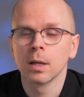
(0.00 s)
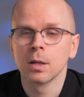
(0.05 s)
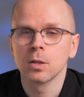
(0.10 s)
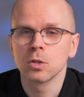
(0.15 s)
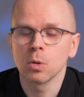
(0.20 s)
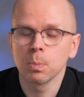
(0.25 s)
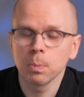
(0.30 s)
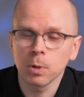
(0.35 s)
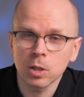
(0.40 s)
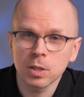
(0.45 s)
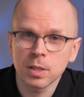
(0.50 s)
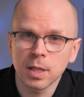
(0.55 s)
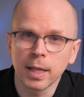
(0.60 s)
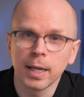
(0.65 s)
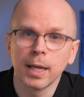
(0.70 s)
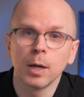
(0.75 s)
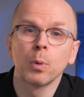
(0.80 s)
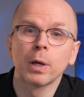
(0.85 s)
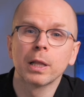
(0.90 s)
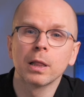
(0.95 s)
So personally,
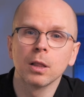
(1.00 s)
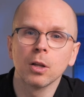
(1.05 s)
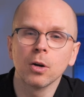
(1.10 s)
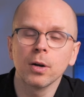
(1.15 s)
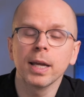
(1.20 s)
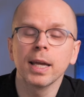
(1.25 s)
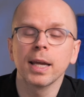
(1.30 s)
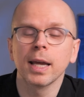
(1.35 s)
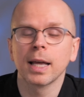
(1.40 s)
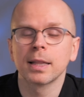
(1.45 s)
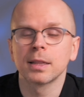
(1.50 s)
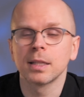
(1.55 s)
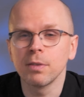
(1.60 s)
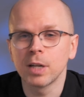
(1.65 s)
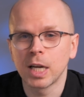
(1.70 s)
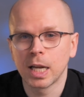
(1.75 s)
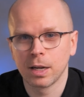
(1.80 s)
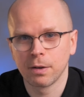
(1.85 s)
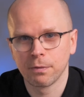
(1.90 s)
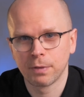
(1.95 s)
when looking at
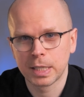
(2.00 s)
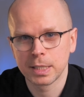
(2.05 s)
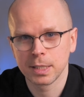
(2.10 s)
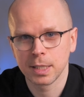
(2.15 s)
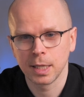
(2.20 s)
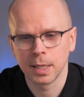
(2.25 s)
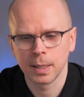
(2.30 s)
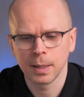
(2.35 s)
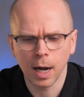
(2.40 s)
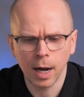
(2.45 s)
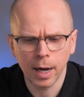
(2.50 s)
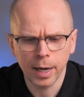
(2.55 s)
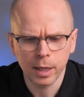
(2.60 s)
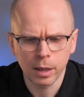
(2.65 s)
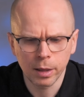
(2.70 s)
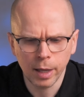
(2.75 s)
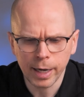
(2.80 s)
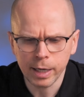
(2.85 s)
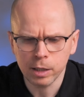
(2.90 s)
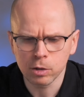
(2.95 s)
dividend investing, I
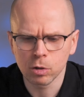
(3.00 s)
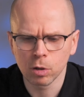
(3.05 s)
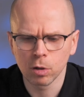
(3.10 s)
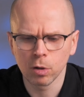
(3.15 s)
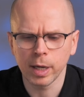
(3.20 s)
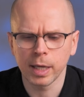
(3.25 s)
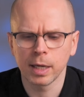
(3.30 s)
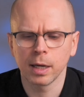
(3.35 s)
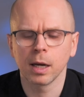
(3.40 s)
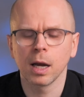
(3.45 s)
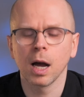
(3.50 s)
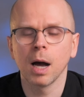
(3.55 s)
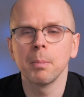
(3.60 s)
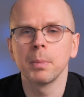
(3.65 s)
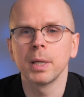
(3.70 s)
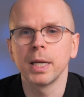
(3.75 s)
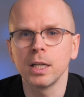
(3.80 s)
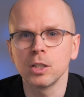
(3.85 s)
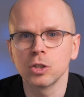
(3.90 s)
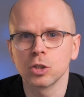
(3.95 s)
like to look at a
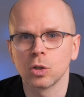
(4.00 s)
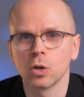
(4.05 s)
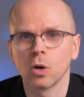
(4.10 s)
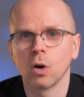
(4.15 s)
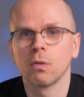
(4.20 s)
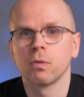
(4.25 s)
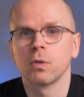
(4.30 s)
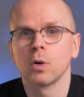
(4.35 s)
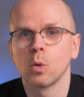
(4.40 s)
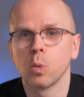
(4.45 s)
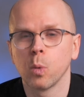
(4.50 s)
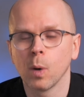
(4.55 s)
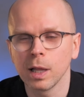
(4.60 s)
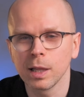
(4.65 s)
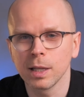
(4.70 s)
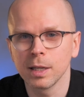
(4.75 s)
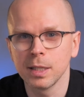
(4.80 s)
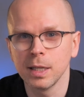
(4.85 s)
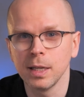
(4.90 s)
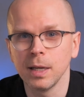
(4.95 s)
combination of
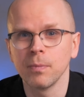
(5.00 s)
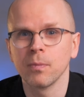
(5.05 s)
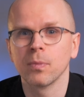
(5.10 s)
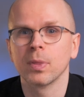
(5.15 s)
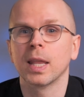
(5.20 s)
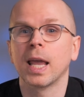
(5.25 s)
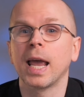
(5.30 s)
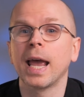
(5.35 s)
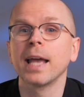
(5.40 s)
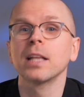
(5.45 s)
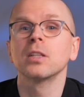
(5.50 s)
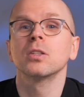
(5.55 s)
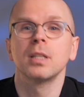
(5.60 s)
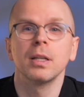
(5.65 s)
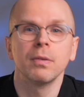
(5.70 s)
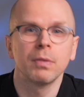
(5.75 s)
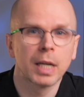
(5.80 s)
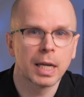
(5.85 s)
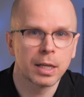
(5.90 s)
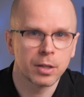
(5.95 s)
quality and
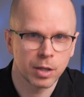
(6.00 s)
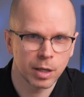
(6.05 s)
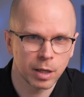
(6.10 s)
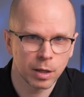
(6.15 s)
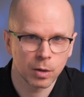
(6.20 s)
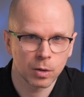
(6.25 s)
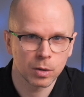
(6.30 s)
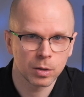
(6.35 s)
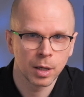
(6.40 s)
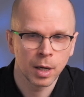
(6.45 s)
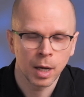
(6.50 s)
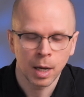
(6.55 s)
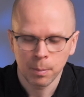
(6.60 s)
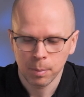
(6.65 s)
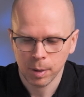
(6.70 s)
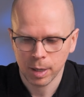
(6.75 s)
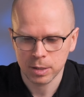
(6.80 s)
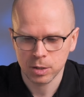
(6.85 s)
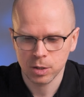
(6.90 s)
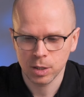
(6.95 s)
dividend yield,
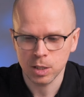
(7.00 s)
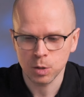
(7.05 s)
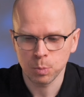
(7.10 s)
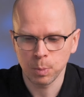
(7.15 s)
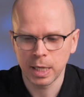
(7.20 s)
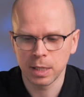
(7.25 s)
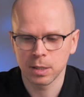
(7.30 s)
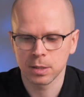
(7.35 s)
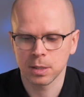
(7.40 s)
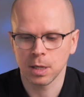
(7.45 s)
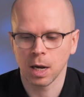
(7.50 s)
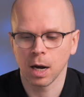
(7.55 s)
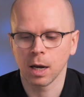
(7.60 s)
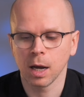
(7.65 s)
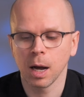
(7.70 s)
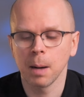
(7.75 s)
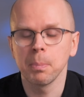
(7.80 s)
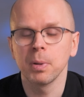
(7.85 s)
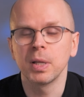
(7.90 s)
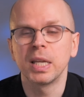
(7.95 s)
because this means a
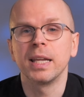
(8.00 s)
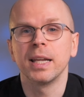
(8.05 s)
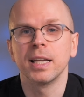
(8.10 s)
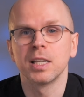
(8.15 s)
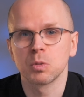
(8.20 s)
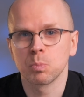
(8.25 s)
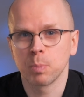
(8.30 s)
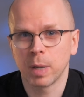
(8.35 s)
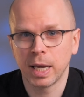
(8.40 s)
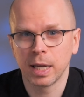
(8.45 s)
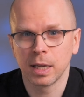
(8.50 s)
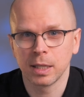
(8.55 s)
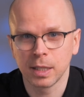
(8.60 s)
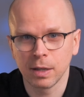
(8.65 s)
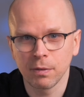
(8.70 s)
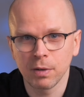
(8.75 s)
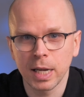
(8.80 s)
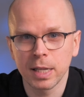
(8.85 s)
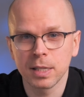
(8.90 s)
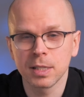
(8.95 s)
company is paying
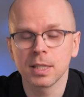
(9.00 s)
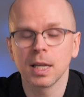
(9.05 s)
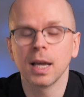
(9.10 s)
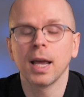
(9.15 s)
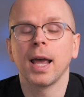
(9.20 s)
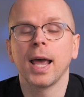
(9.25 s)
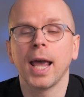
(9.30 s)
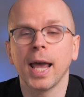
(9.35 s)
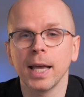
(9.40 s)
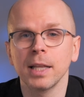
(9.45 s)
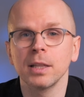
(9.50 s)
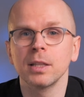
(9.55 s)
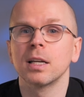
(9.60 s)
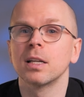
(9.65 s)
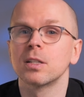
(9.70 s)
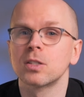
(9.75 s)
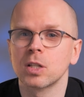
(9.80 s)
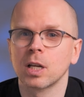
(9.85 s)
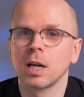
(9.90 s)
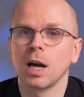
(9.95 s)
dividends and
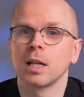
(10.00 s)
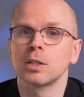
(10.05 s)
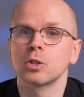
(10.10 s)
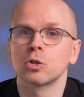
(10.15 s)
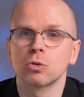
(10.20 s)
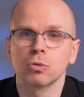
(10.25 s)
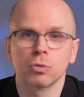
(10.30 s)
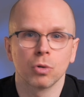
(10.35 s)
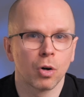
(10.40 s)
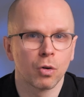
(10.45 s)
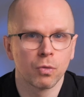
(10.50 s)
it's got strong